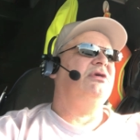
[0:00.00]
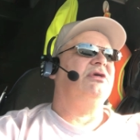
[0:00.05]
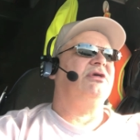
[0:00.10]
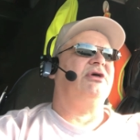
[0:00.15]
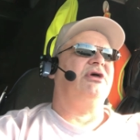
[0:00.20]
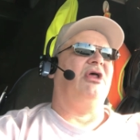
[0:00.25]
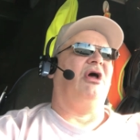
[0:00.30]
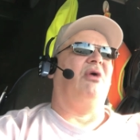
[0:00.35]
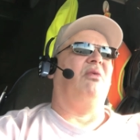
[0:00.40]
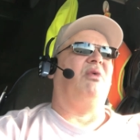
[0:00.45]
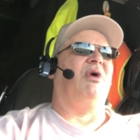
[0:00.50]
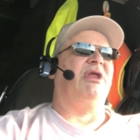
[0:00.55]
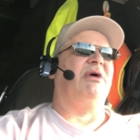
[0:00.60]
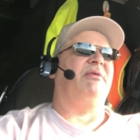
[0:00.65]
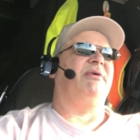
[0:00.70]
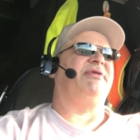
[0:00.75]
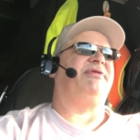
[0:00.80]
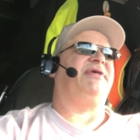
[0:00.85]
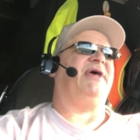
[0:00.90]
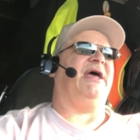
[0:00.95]
you know, what it
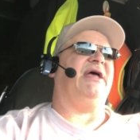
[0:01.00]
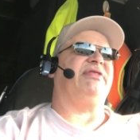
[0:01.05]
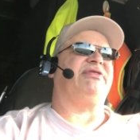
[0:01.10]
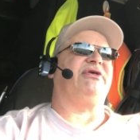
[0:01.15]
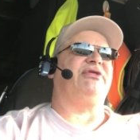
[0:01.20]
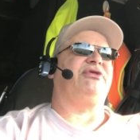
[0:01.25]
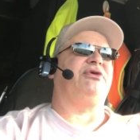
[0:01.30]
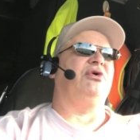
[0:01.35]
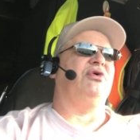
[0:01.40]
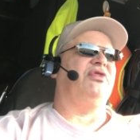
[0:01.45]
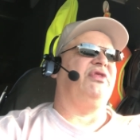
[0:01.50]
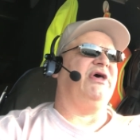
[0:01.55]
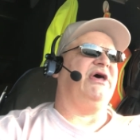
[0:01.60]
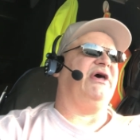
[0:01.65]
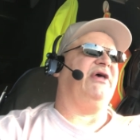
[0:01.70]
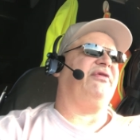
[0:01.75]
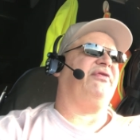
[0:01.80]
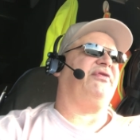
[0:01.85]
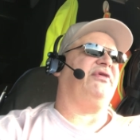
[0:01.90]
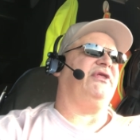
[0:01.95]
would take to do
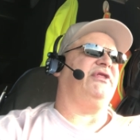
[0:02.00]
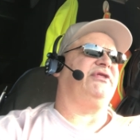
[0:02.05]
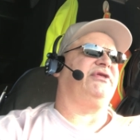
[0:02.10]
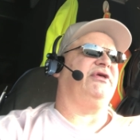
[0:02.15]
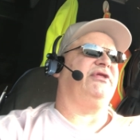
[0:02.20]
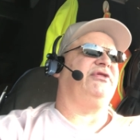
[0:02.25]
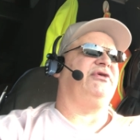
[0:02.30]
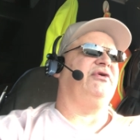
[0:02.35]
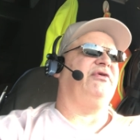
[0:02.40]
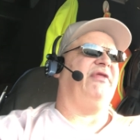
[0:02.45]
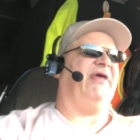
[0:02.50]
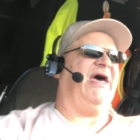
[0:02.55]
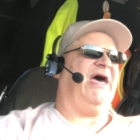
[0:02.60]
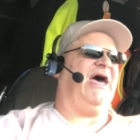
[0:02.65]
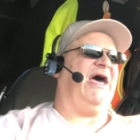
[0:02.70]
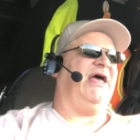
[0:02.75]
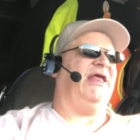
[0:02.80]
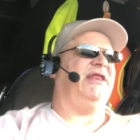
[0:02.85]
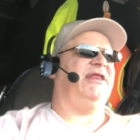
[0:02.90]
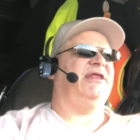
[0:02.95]
this and to do
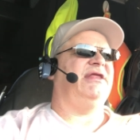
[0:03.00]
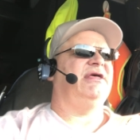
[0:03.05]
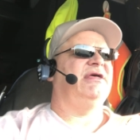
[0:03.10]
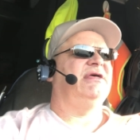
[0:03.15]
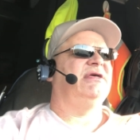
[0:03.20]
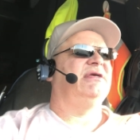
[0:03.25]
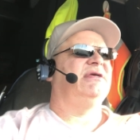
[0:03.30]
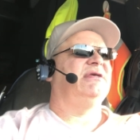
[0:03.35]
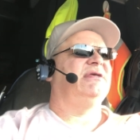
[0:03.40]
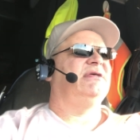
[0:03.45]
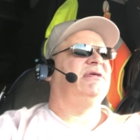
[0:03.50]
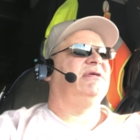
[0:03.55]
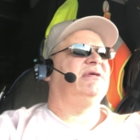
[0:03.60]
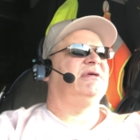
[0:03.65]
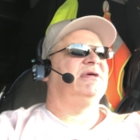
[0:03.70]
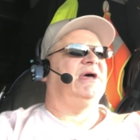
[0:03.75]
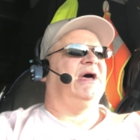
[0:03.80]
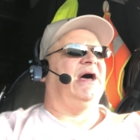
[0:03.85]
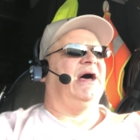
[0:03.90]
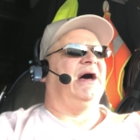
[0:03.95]
that.
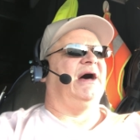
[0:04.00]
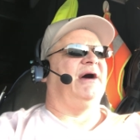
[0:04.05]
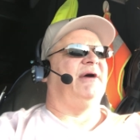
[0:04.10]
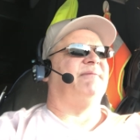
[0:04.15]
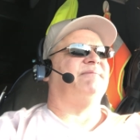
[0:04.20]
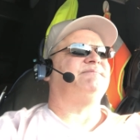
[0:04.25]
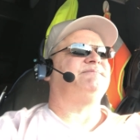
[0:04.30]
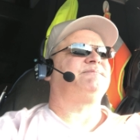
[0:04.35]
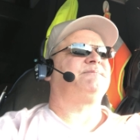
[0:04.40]
Um,